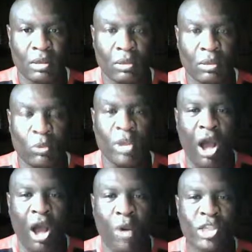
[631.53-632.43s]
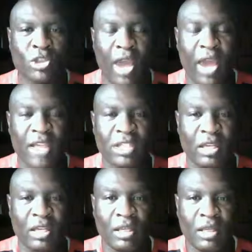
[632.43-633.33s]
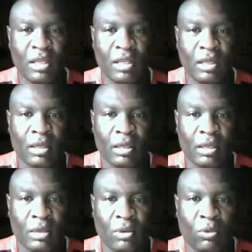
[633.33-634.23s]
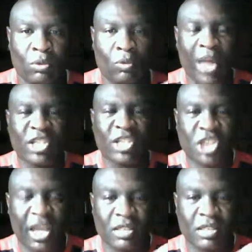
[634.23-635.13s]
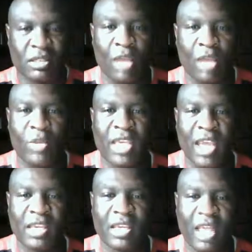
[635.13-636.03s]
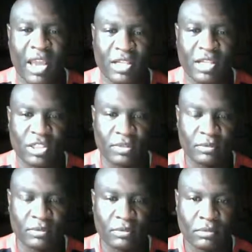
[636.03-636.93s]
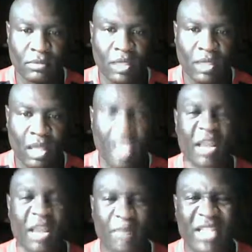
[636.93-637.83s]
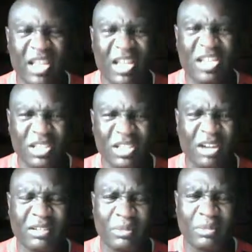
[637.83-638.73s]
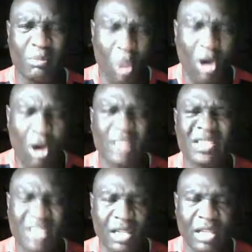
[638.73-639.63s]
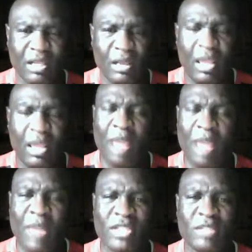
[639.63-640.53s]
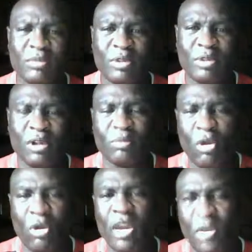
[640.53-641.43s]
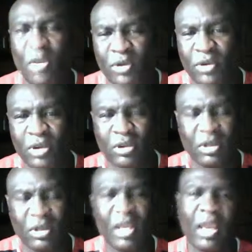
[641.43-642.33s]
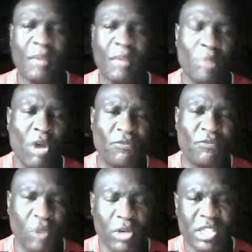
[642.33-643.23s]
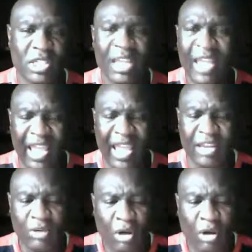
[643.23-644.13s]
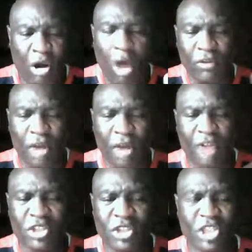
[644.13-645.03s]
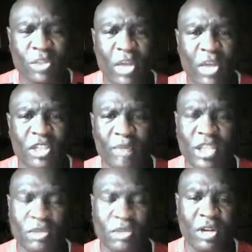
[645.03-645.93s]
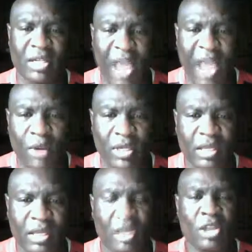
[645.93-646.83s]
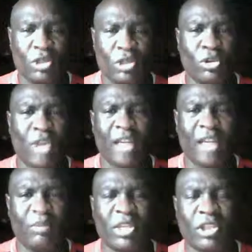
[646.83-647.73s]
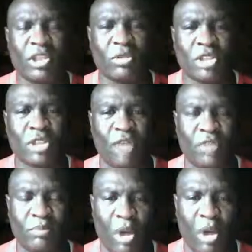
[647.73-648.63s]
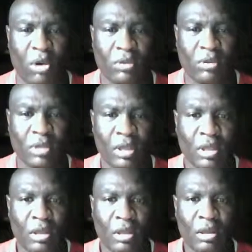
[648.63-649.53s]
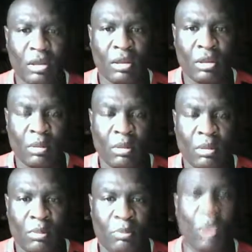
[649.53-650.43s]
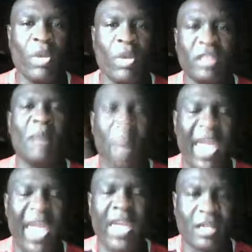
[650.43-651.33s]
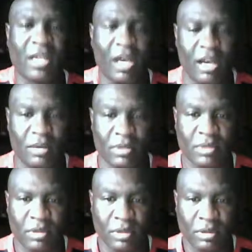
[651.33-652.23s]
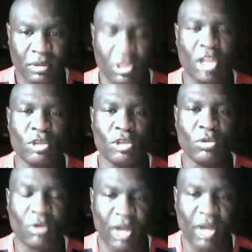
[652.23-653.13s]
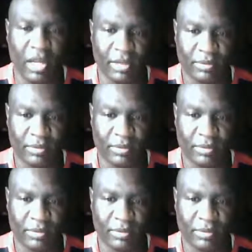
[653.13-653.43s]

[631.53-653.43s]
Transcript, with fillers: We always trying to write checks that we can't cash. And it makes us look more silly. It makes us look more hypocritical, more foolish, and Overall, the situation makes you look cowardly. You trying to be so tough and bold. But when the man comes, then you run.